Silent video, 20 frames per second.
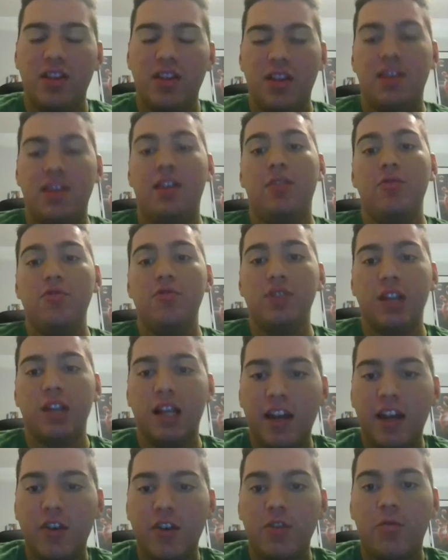They did lose to the
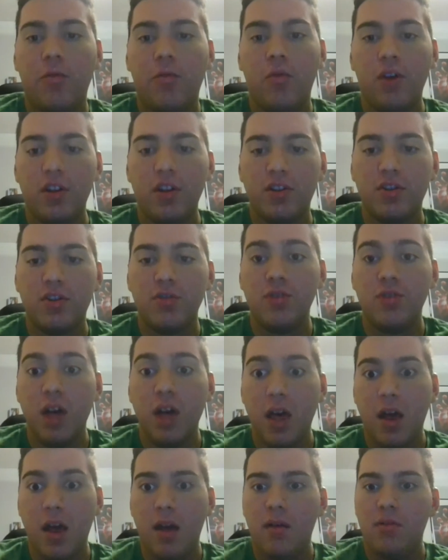Lakers 4-2,
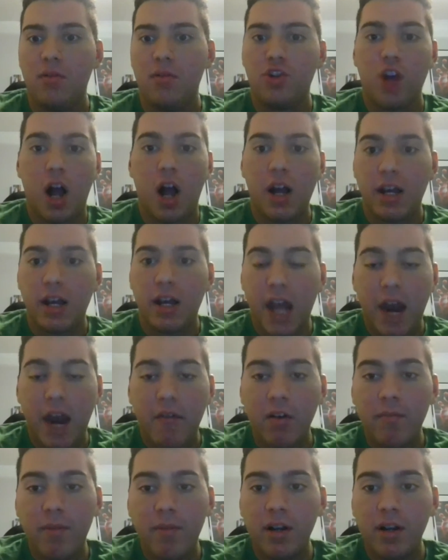shocking
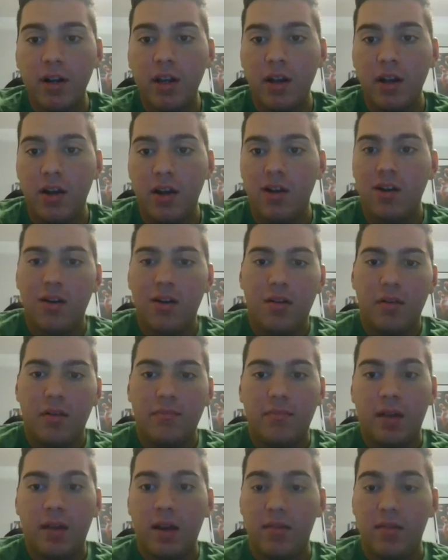everybody.
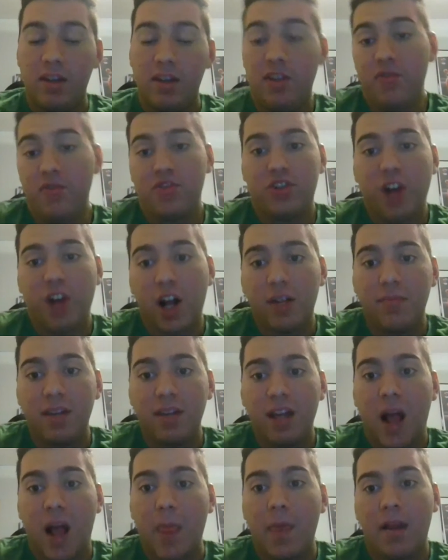It even shocked
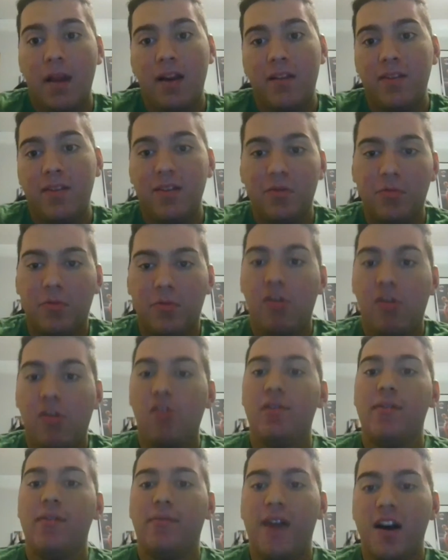me. I didn't think we were going
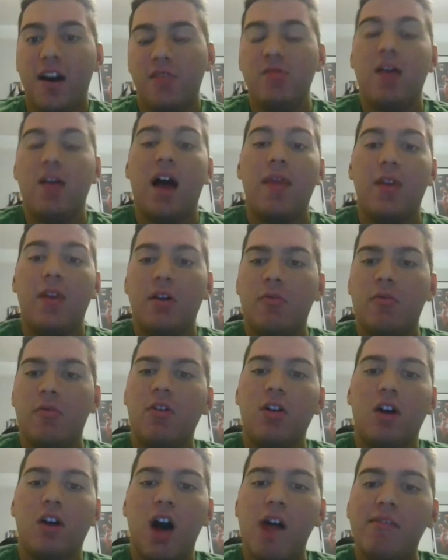to the finals. I thought we were going
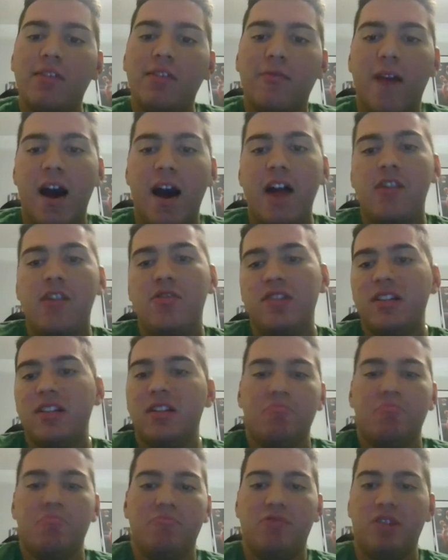to conference finals, and
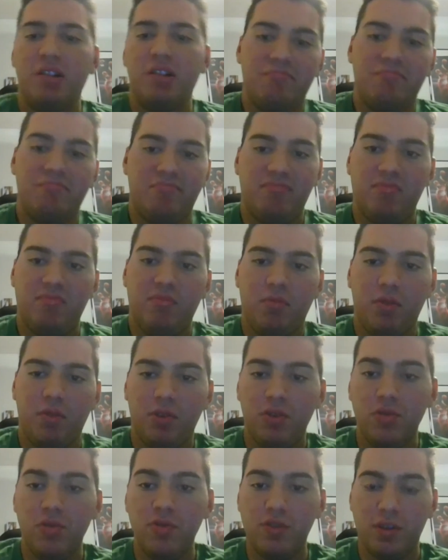then we will
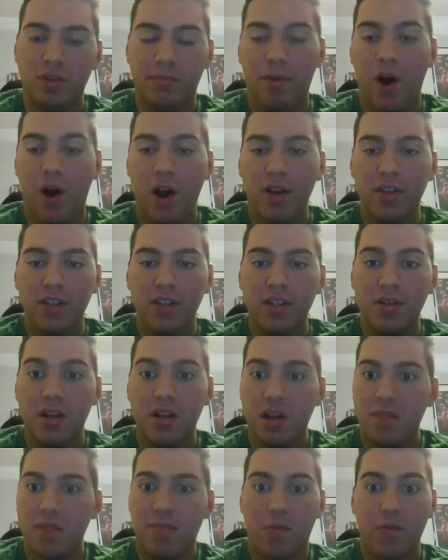lose to Boston.
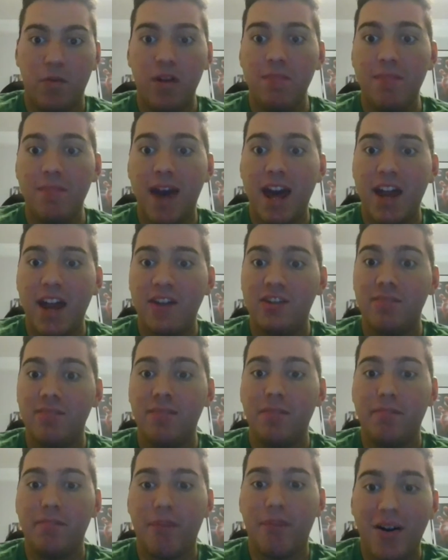But we managed to
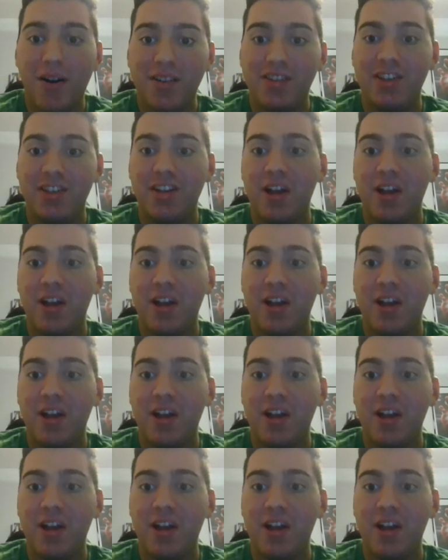beat Boston.